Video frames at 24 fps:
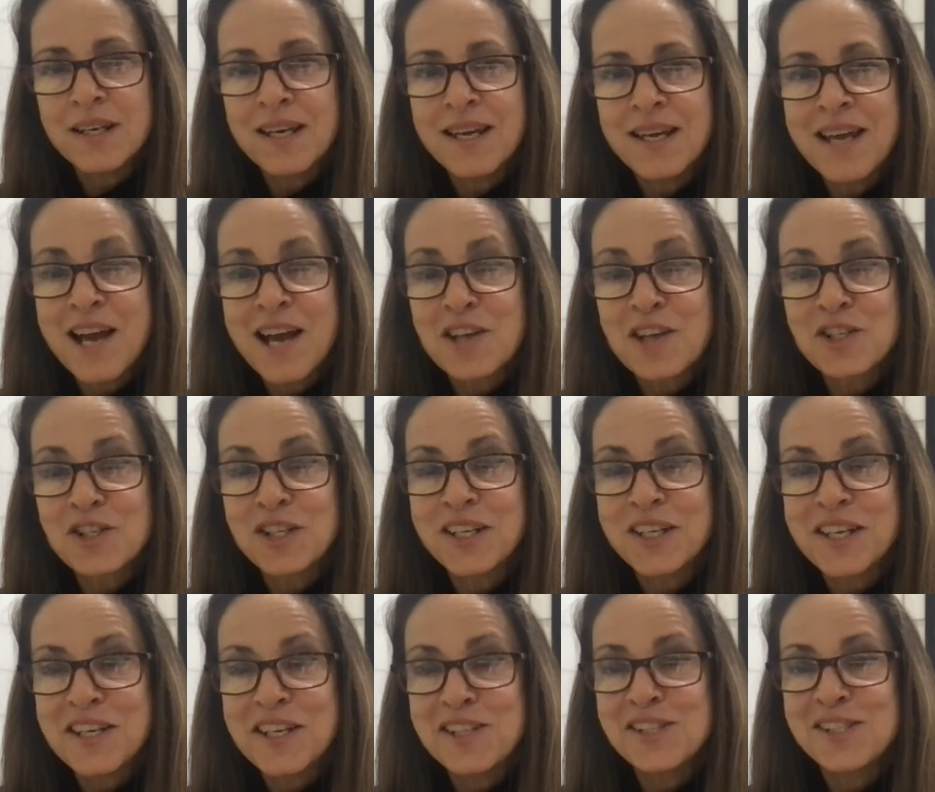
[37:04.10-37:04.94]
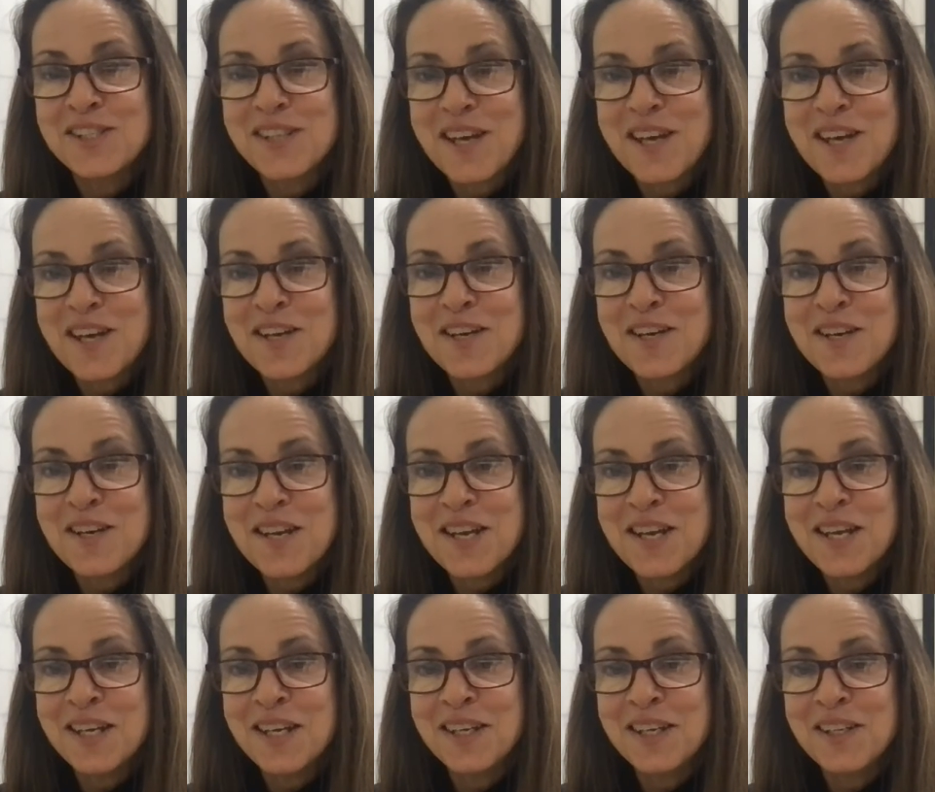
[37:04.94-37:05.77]
Actually, his son
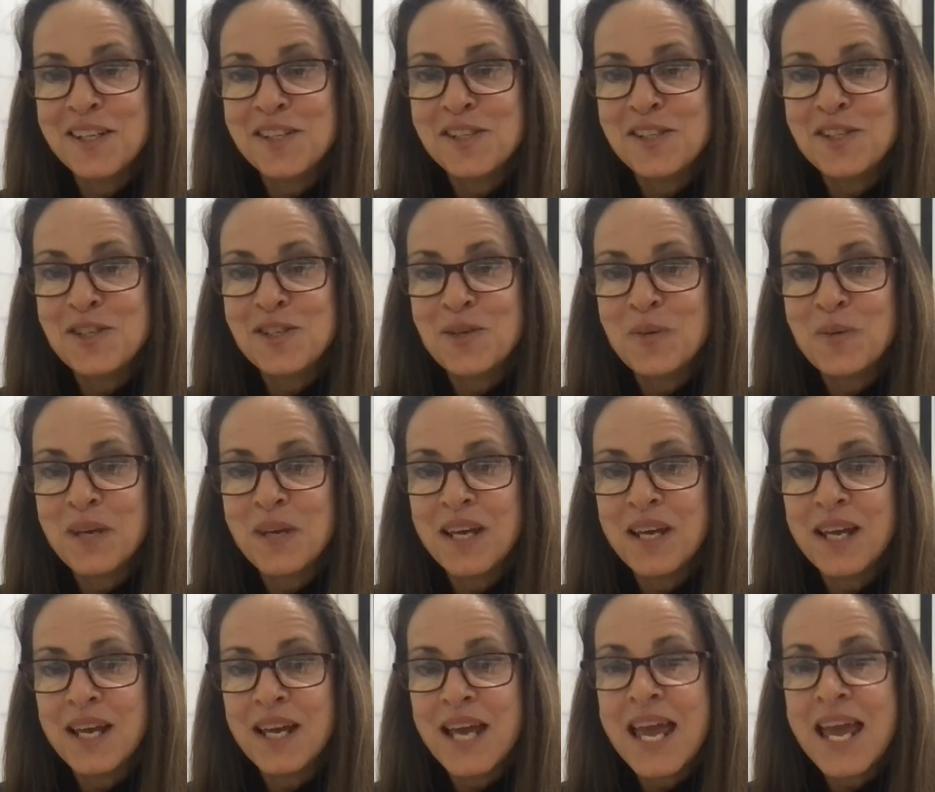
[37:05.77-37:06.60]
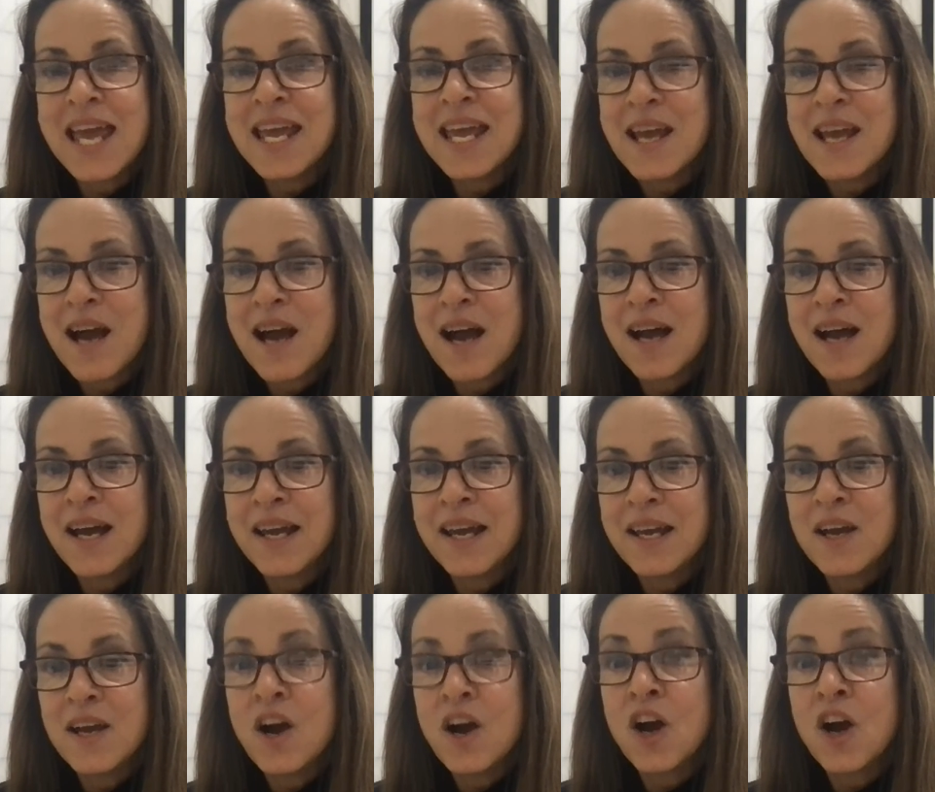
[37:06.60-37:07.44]
is doing
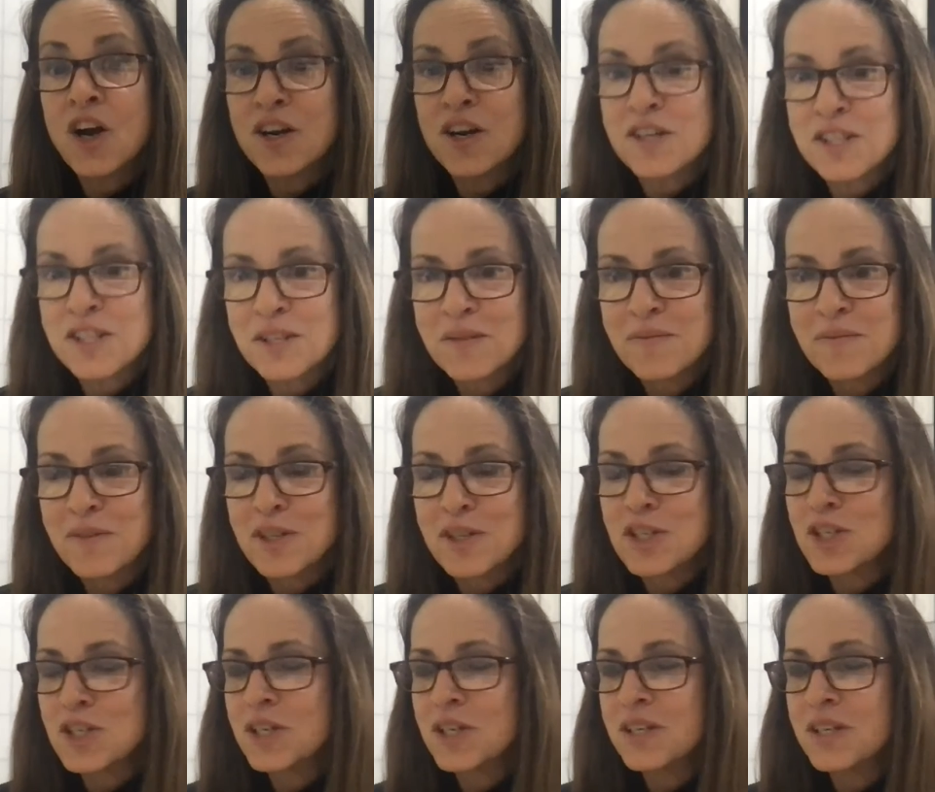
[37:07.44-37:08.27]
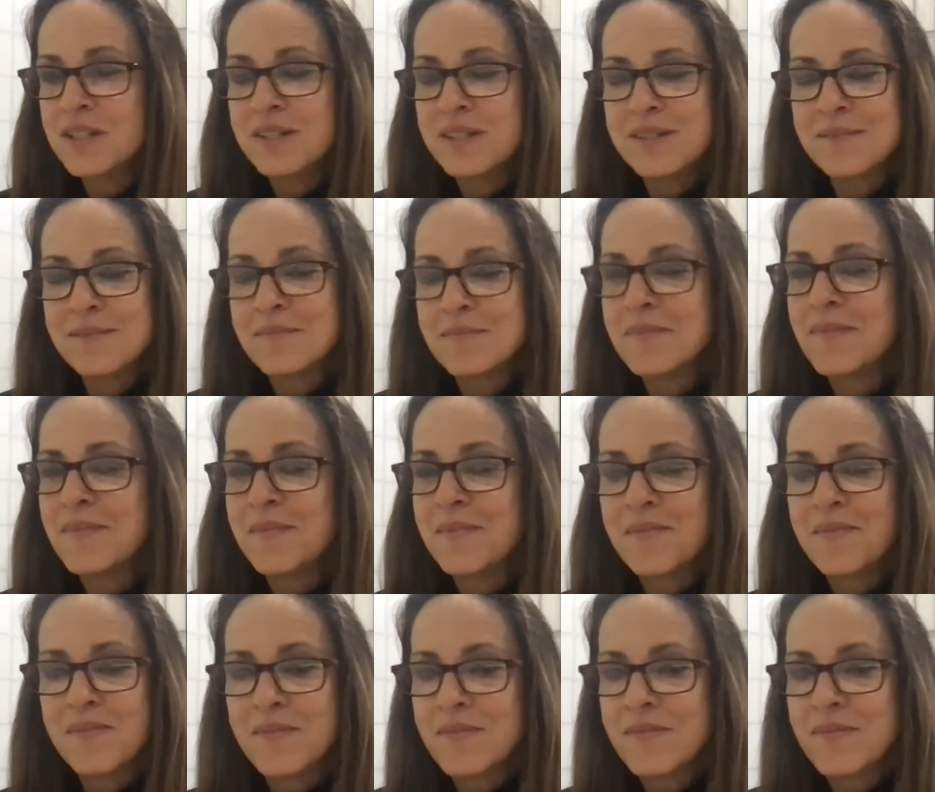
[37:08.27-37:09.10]
AI art, which is
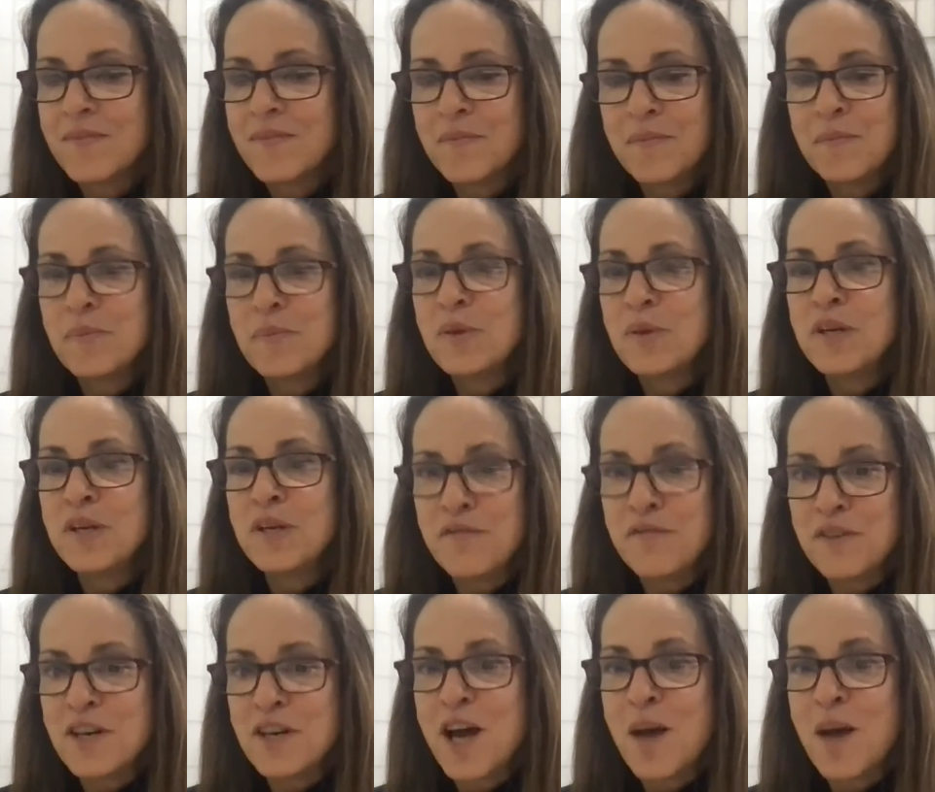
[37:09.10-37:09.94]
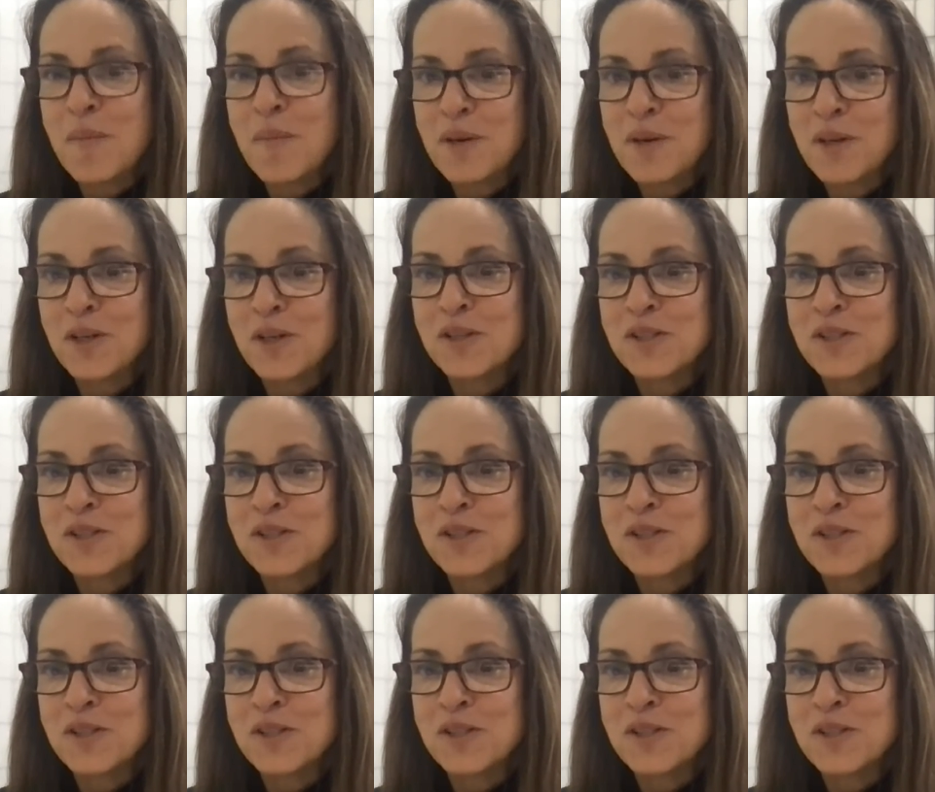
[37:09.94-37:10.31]
pretty phenomenal.